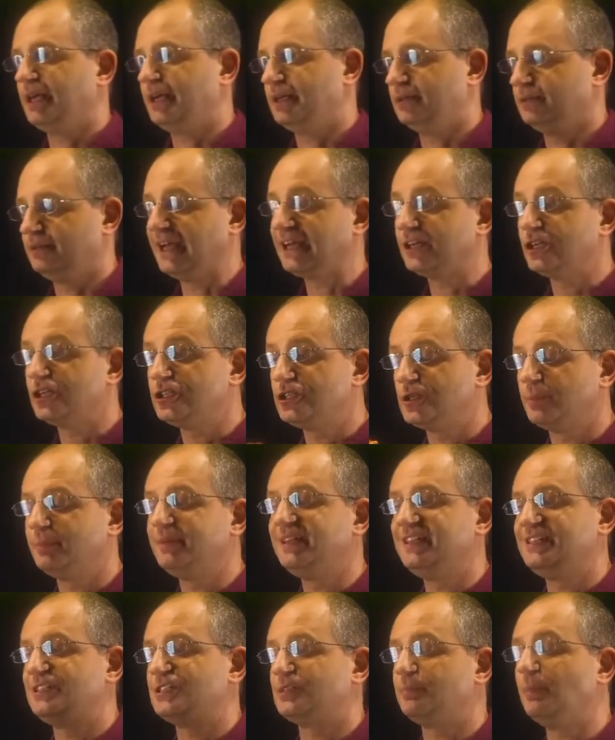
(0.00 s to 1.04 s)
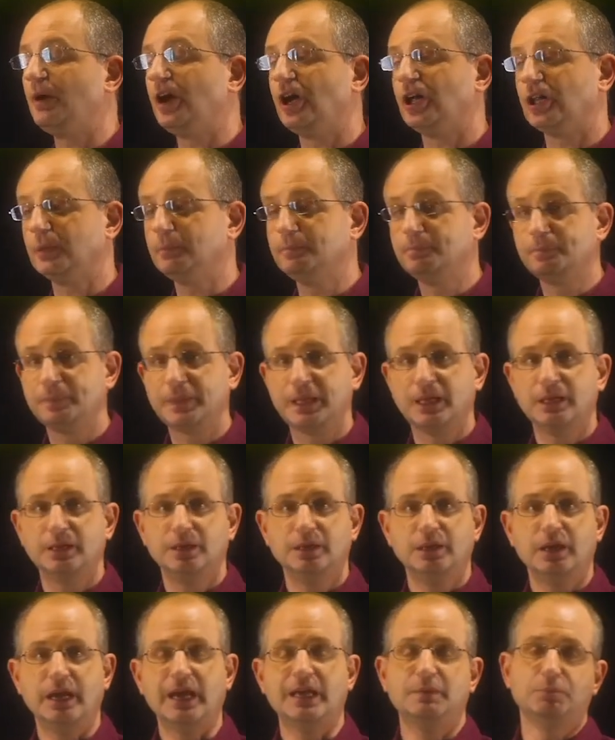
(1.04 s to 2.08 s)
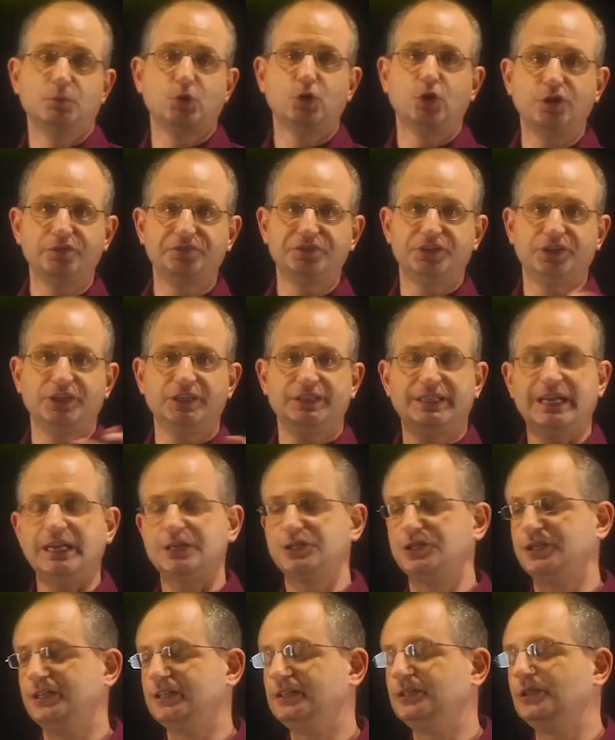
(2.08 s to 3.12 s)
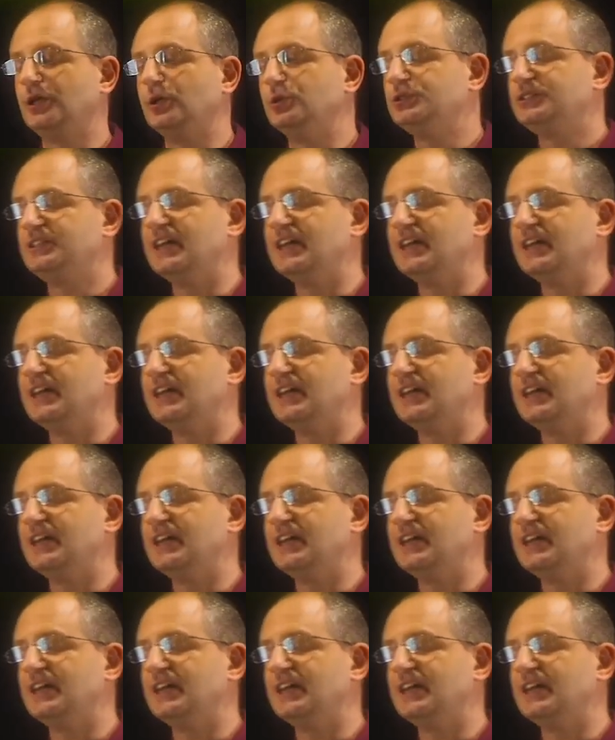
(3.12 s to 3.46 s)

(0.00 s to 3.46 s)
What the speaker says: negligibly small, and moreover, it actually goes